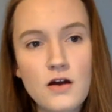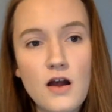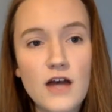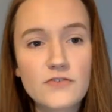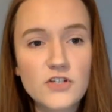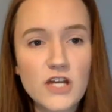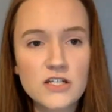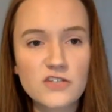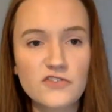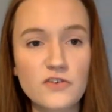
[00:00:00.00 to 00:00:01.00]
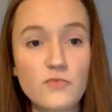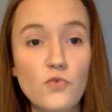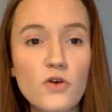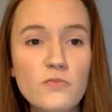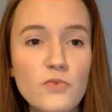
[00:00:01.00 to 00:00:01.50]
I've changed from
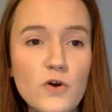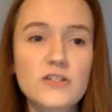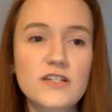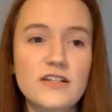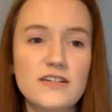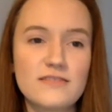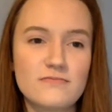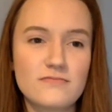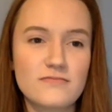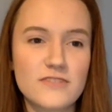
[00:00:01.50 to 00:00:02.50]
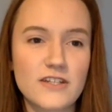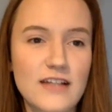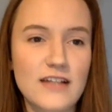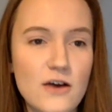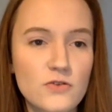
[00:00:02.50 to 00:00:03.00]
warm porcelain to
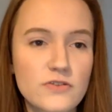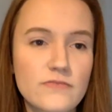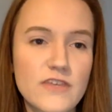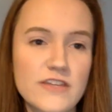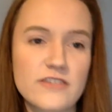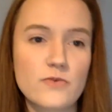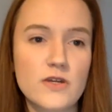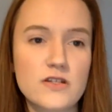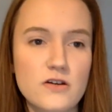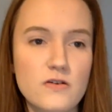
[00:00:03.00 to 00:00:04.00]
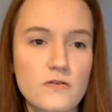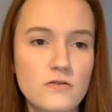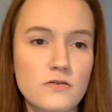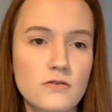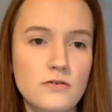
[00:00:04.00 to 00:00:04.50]
cloud this winter.
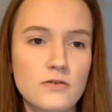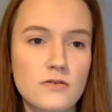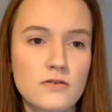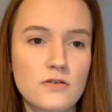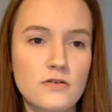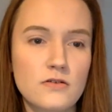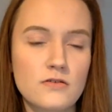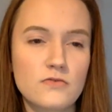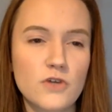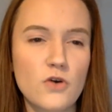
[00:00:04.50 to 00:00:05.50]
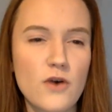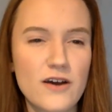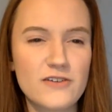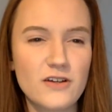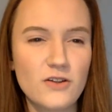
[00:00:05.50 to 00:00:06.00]

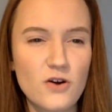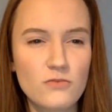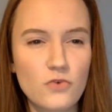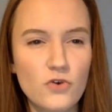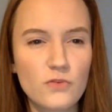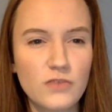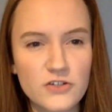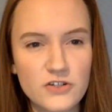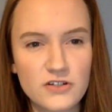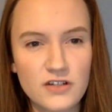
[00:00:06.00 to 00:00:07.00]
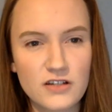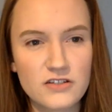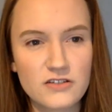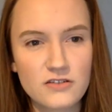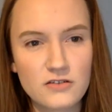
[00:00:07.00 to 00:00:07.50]
Required a lot more blusher
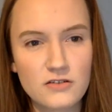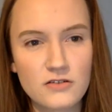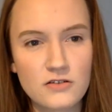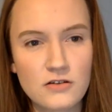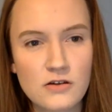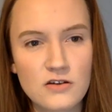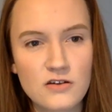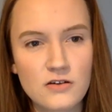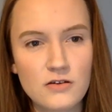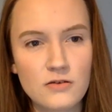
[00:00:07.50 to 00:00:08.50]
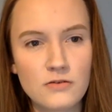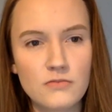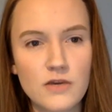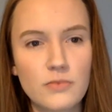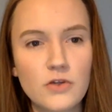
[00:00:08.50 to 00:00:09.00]
dust.
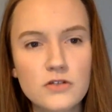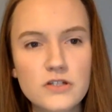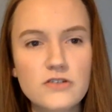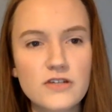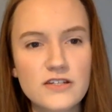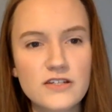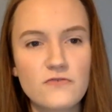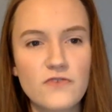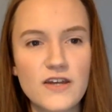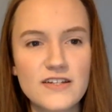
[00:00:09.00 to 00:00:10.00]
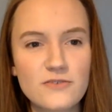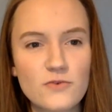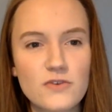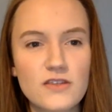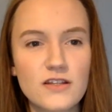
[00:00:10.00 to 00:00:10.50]
My blonde streaks have faded
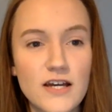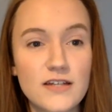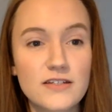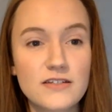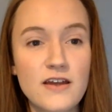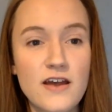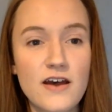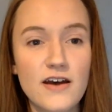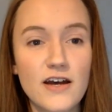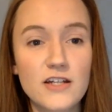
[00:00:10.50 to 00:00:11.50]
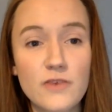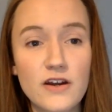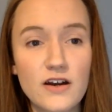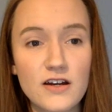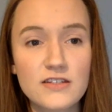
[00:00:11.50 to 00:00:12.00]
with the light, and
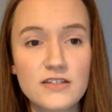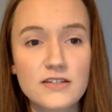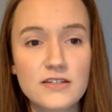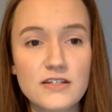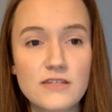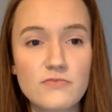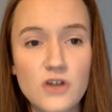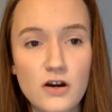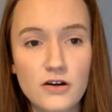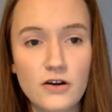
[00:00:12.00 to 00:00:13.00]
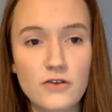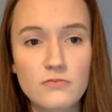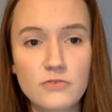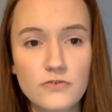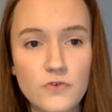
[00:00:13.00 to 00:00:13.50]
my eyes seem darker than
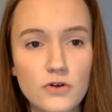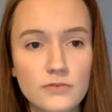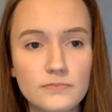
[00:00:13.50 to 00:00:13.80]
before.